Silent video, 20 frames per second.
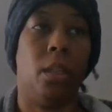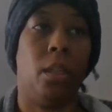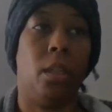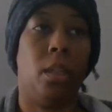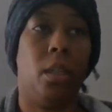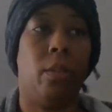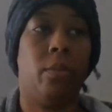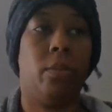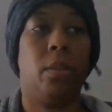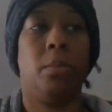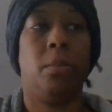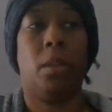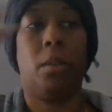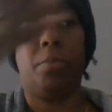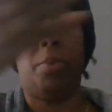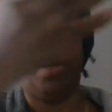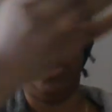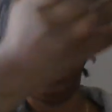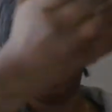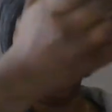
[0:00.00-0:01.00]
if someone could
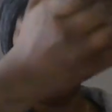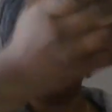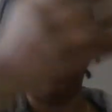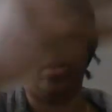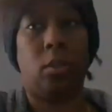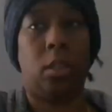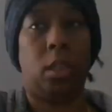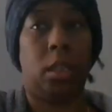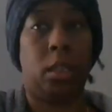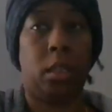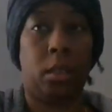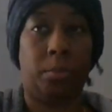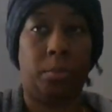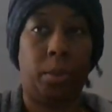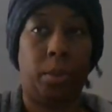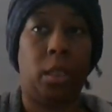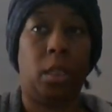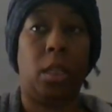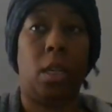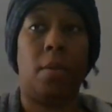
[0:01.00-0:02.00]
put a couch and put
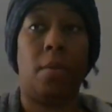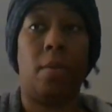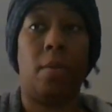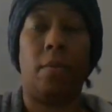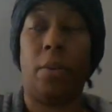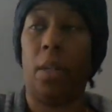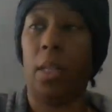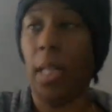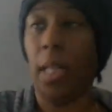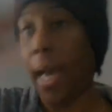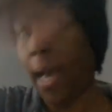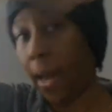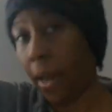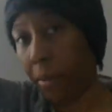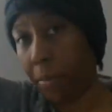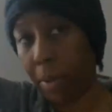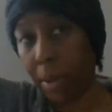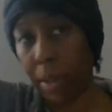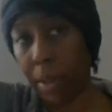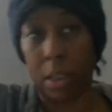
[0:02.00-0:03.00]
the TV in front of that and
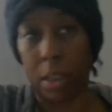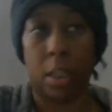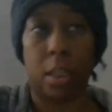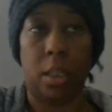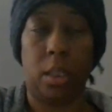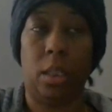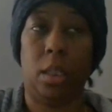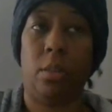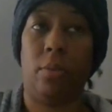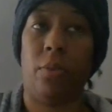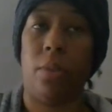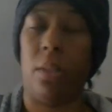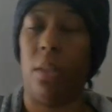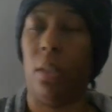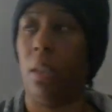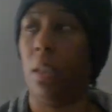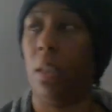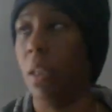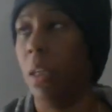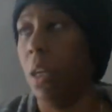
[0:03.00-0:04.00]
put a curtain in front of
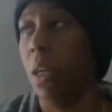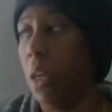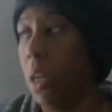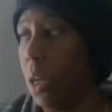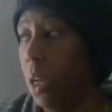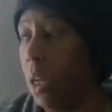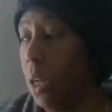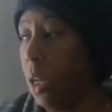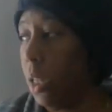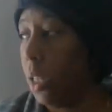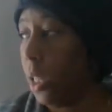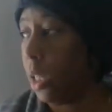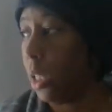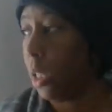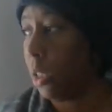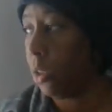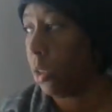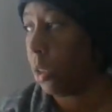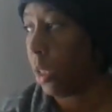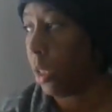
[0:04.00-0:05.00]
the like
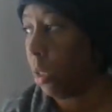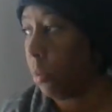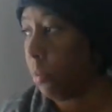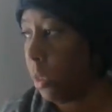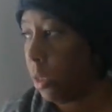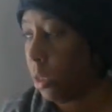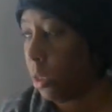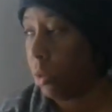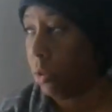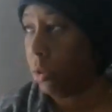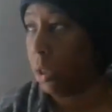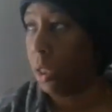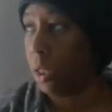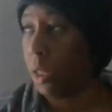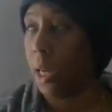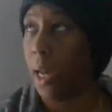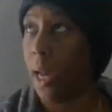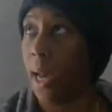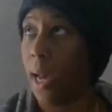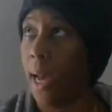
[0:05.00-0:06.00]
there's got to be a solution.
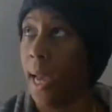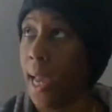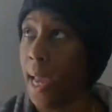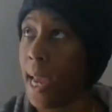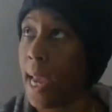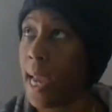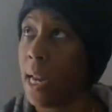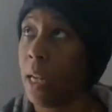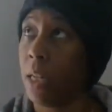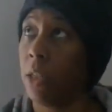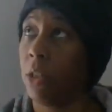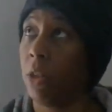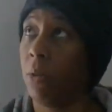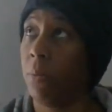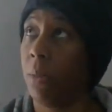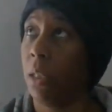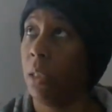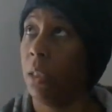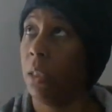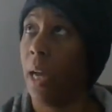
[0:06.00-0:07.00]
I hate it so
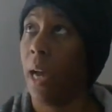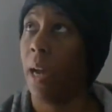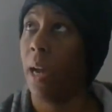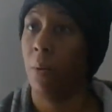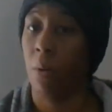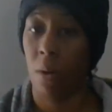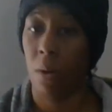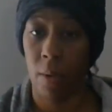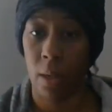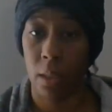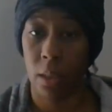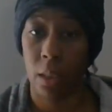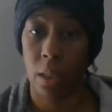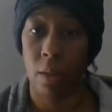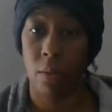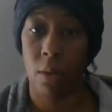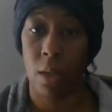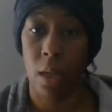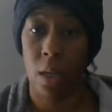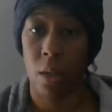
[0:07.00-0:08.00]
much that I won't watch
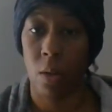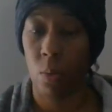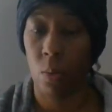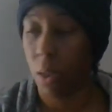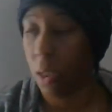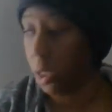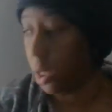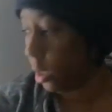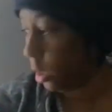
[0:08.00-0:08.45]
TV when he's